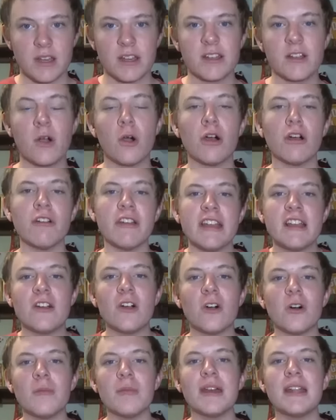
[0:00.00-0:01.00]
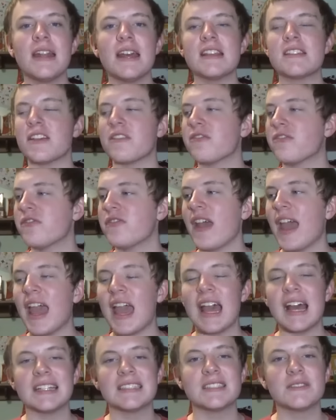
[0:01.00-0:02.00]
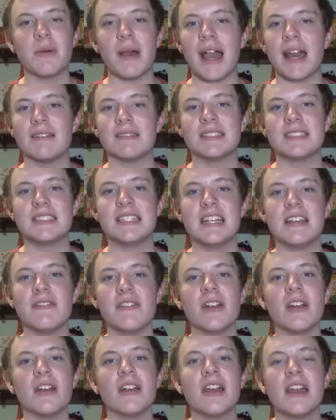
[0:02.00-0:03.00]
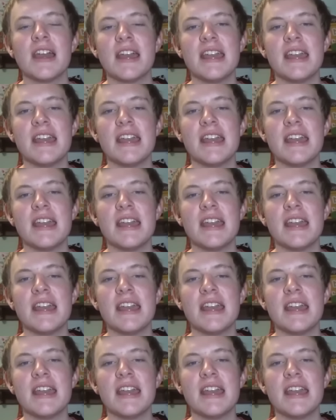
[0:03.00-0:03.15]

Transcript: Corey Coleman is a fast wide receiver.